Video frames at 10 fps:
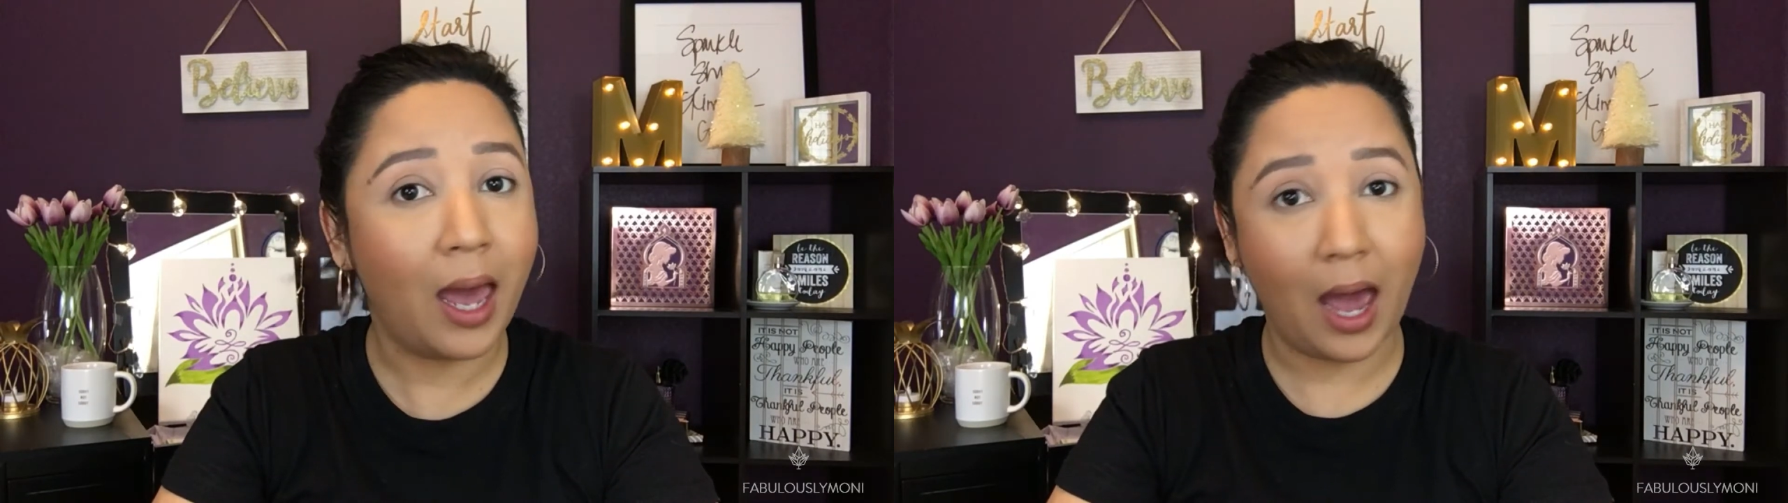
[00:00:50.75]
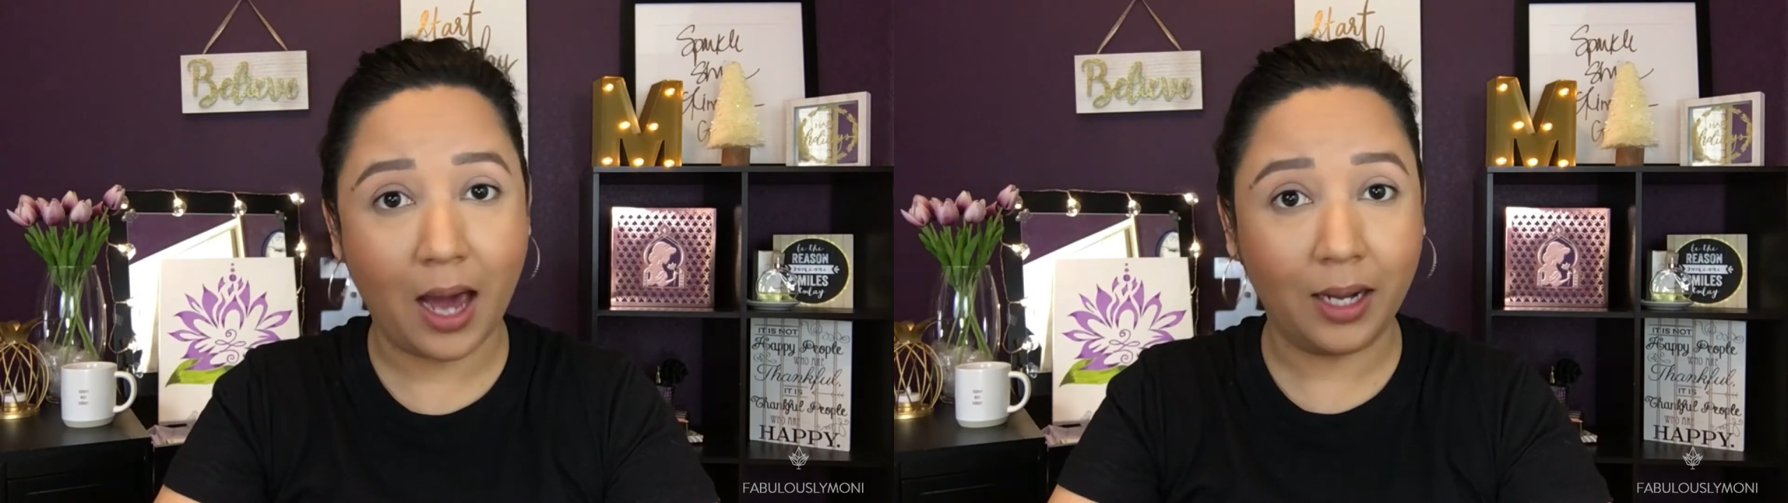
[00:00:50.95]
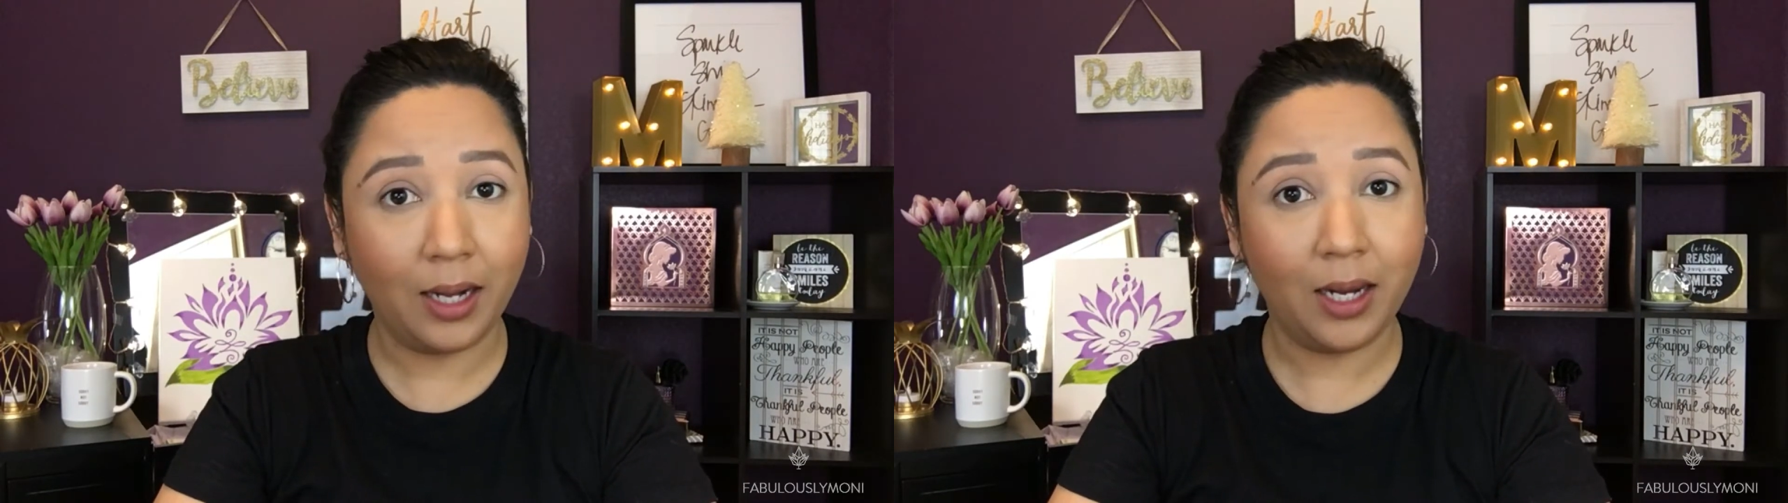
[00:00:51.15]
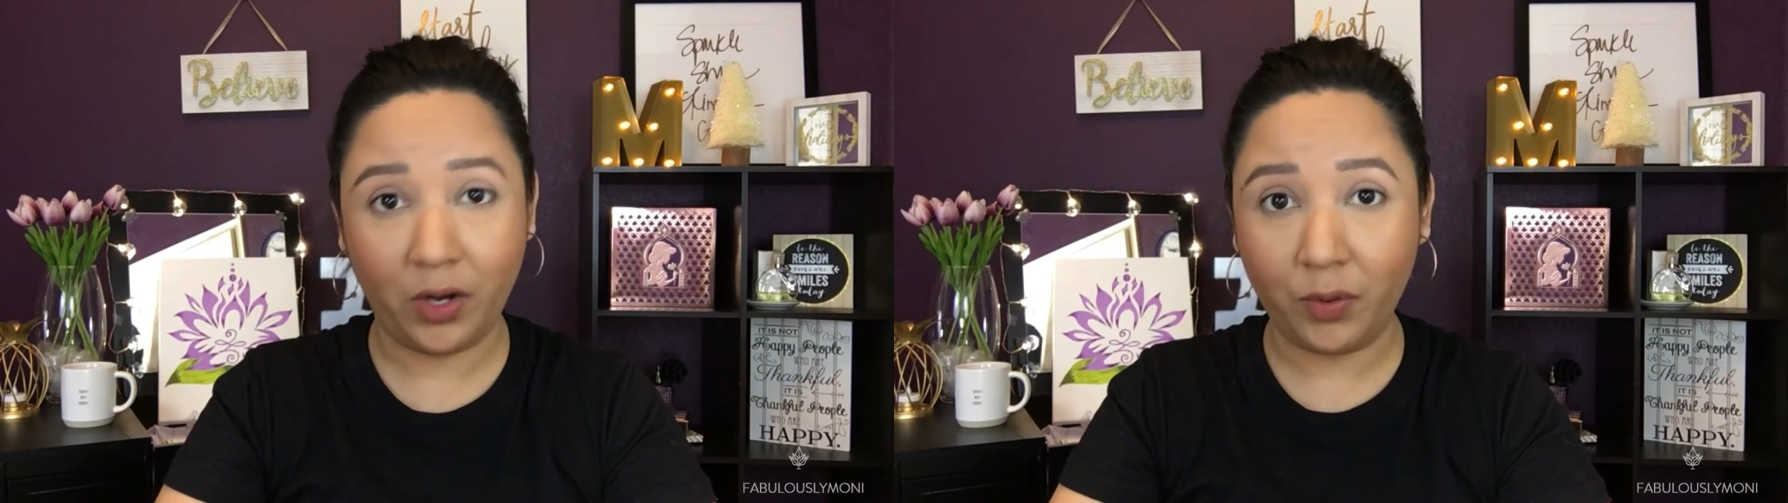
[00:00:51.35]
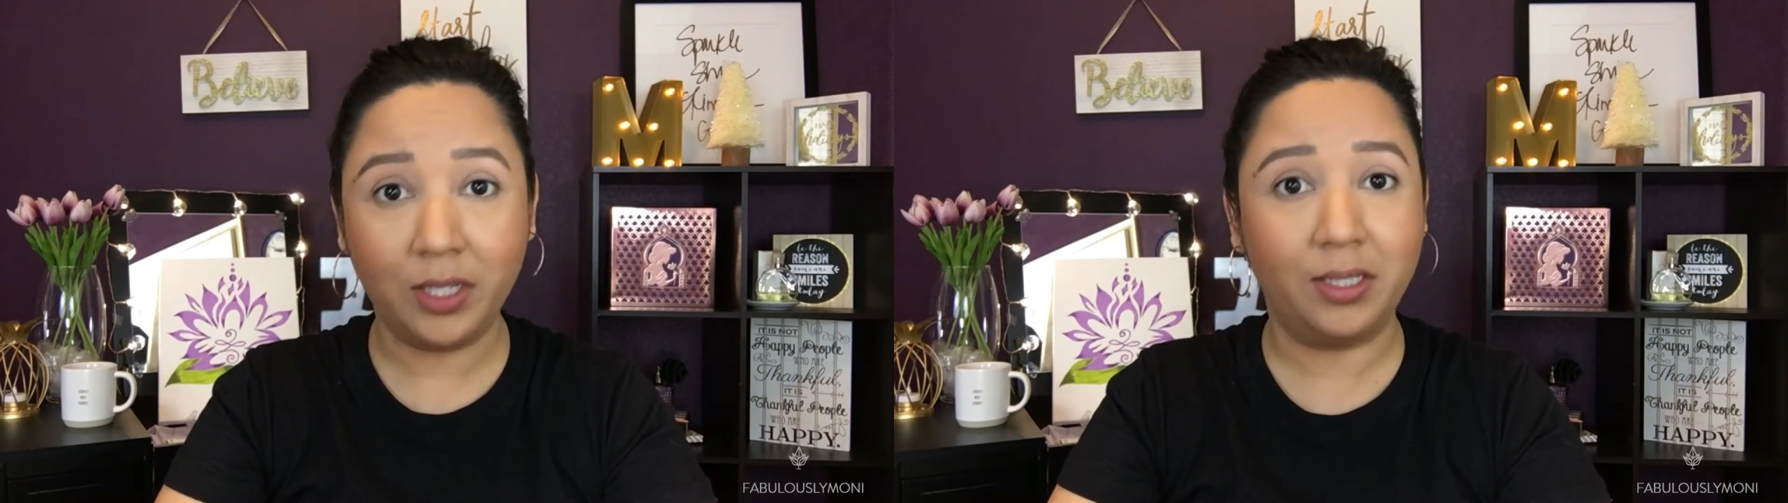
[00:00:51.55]
hot
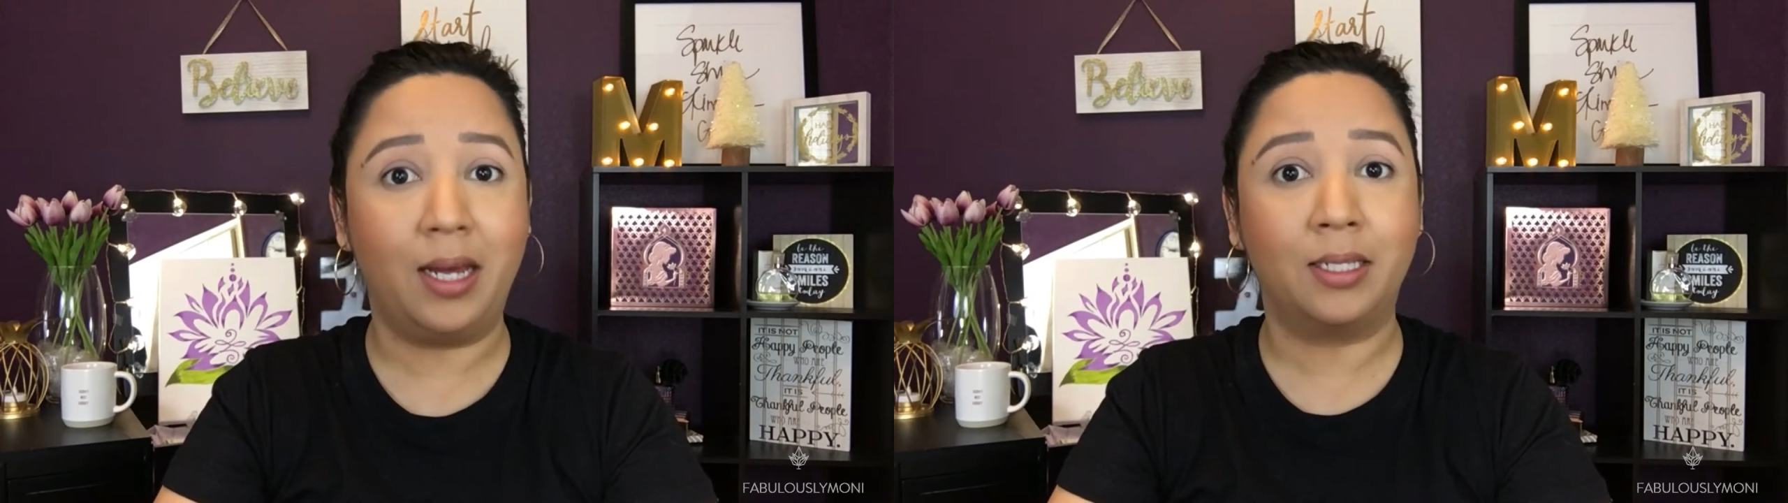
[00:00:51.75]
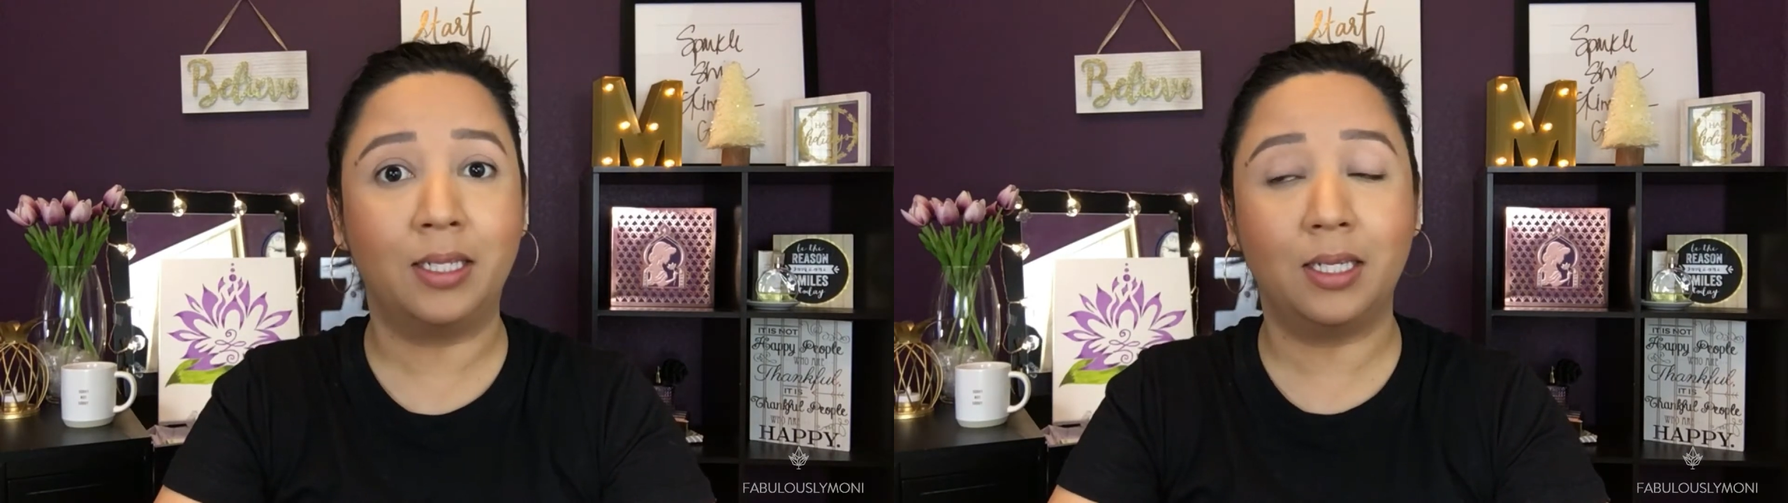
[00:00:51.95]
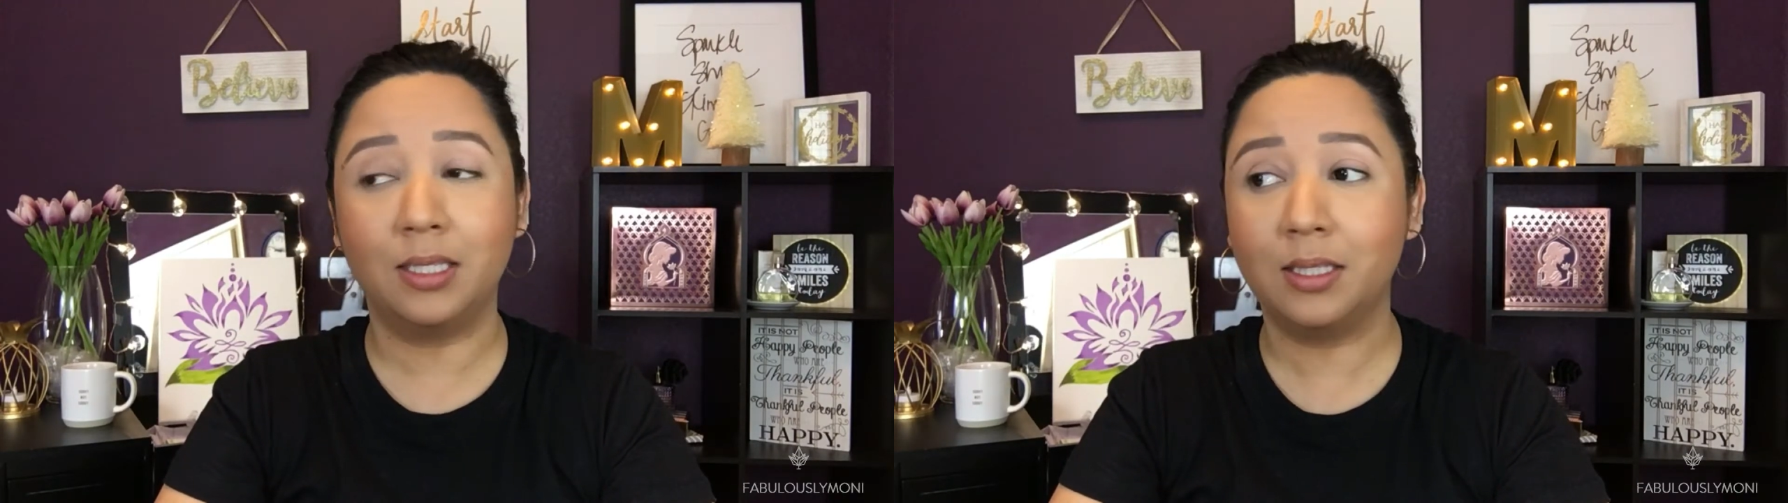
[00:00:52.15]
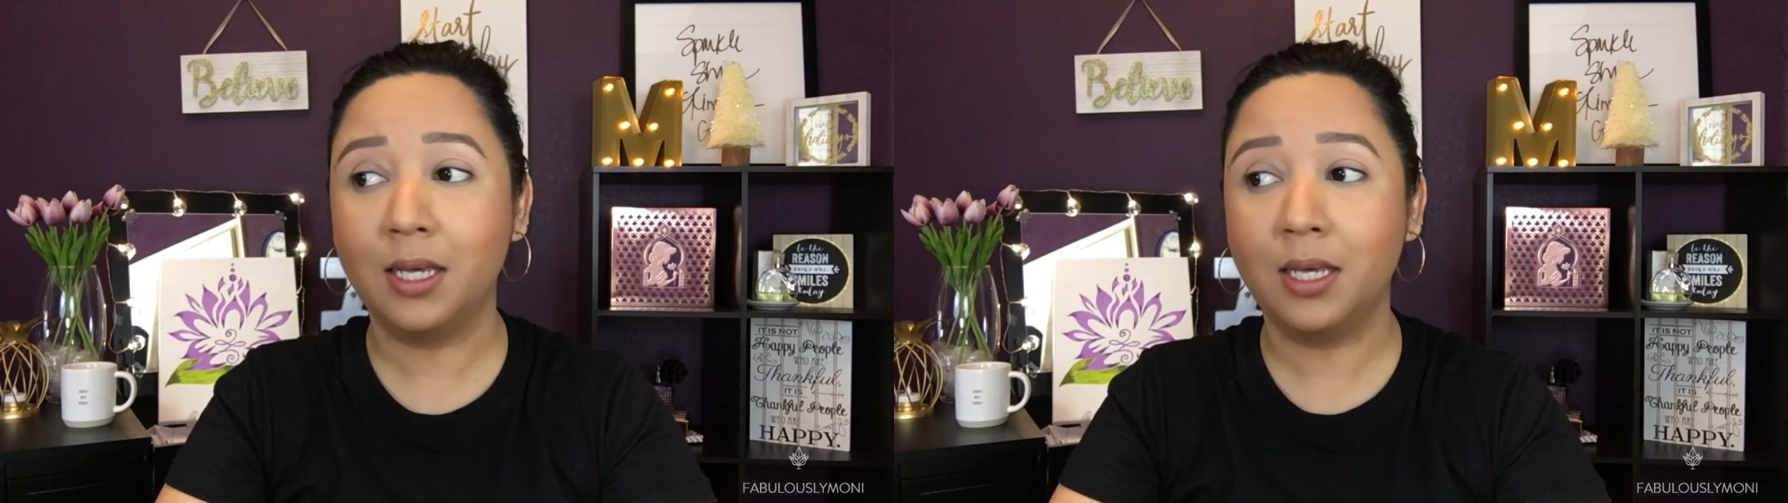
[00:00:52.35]
here in Texas,